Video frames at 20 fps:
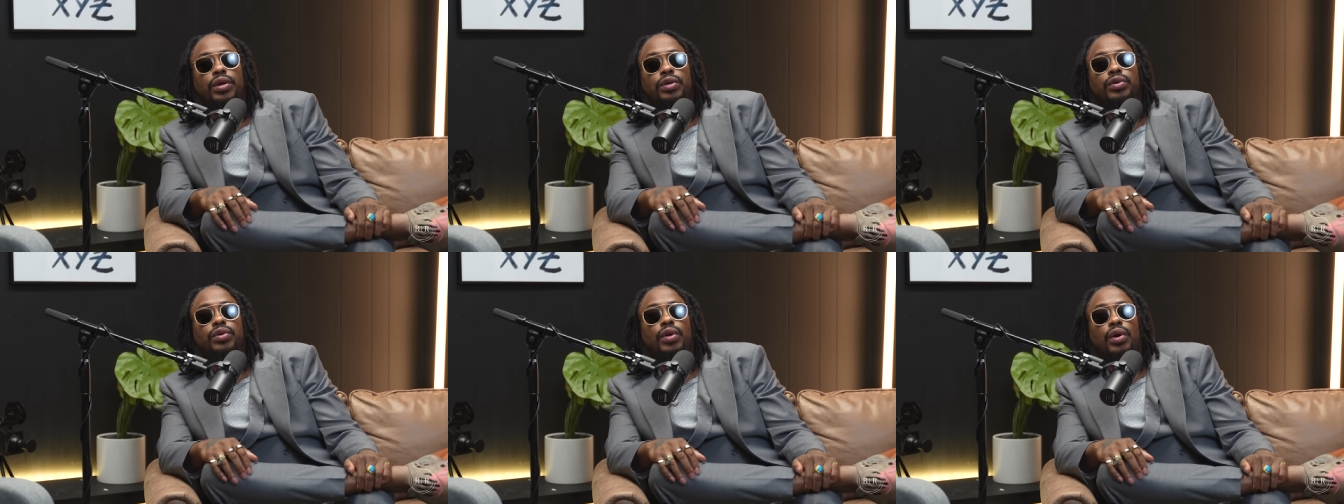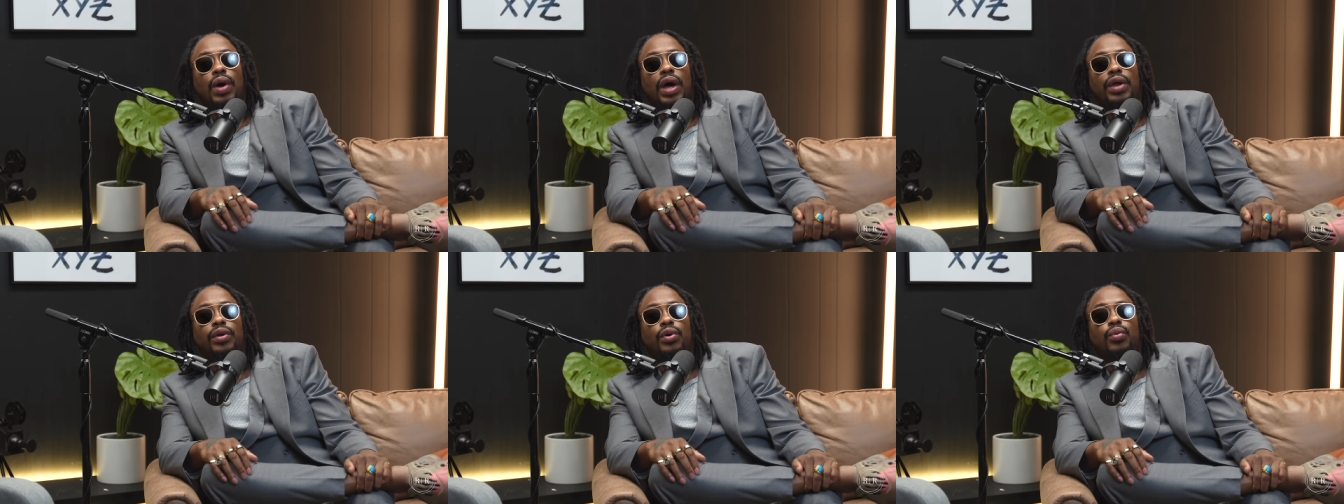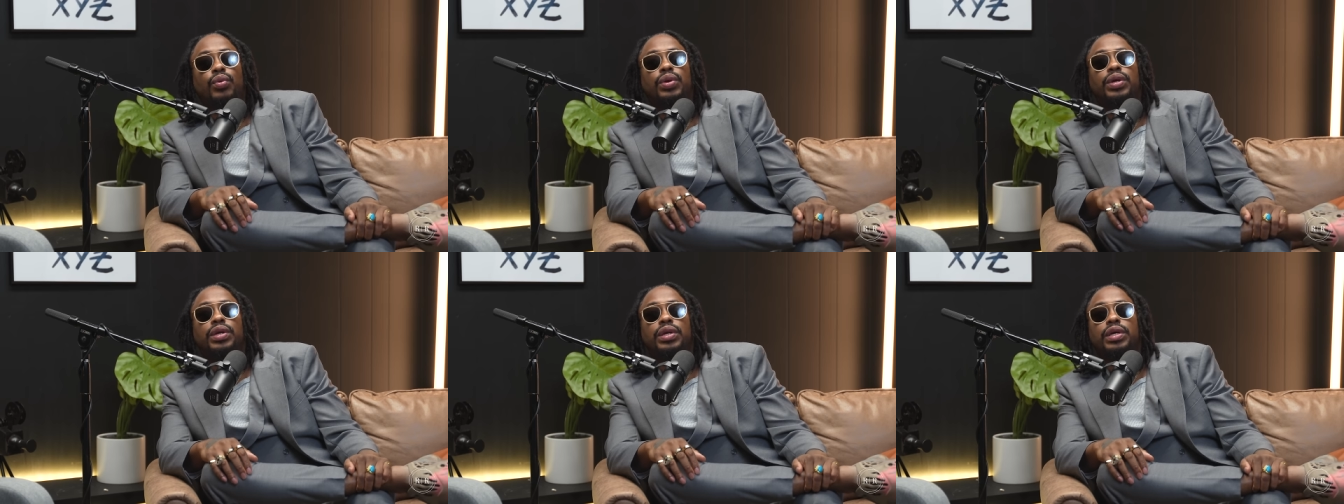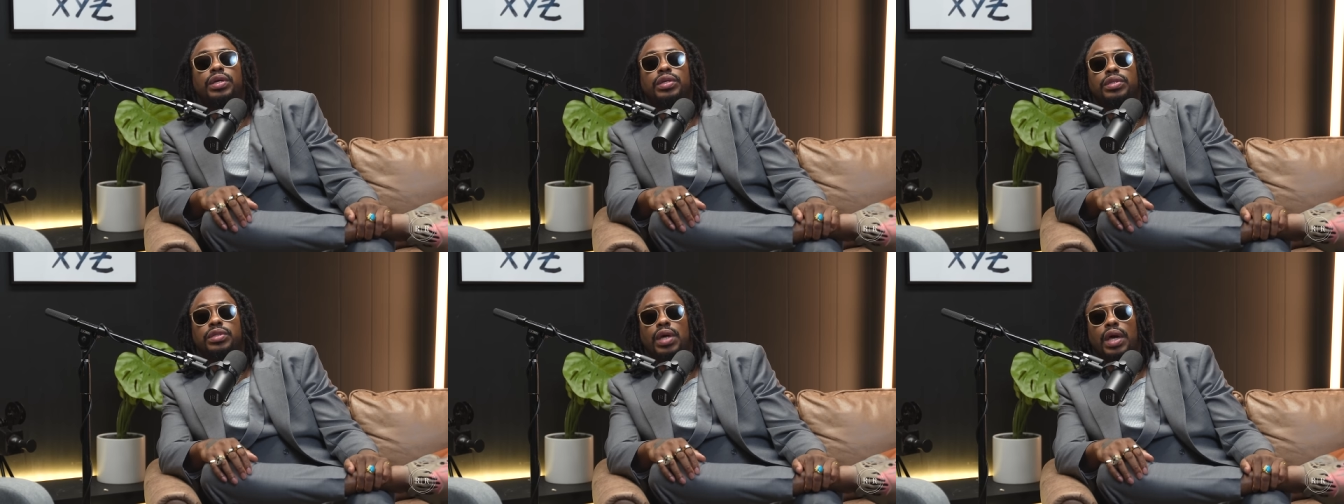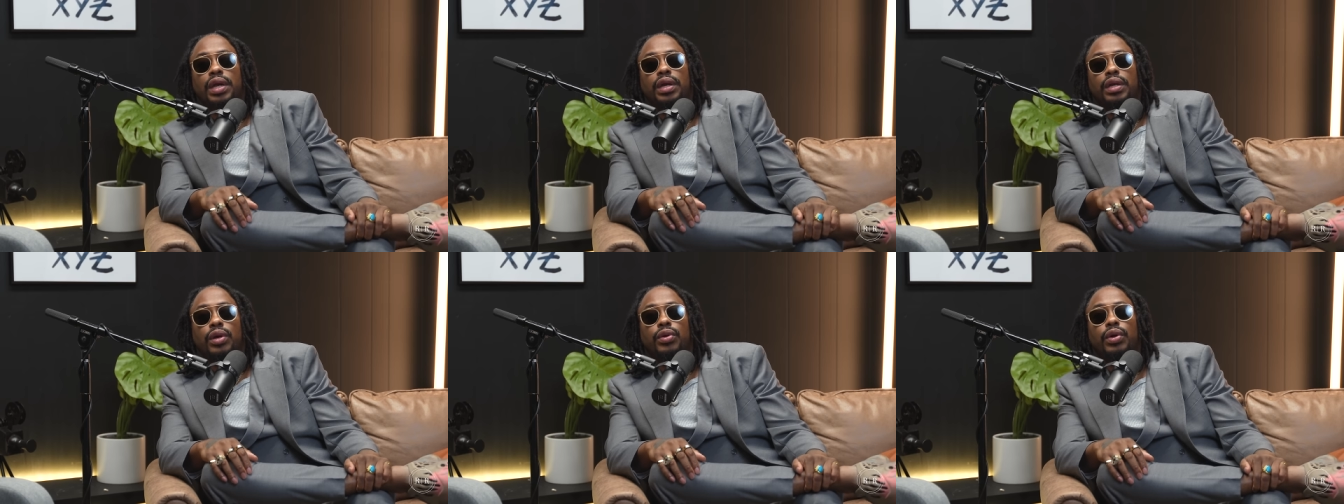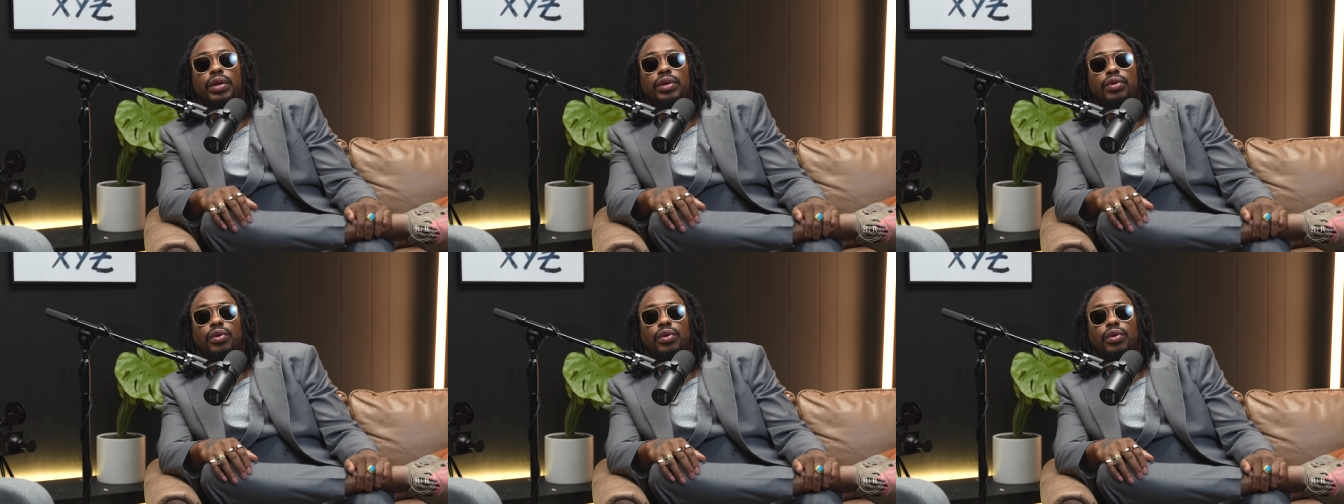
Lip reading: You know, I know what it is. Kind of like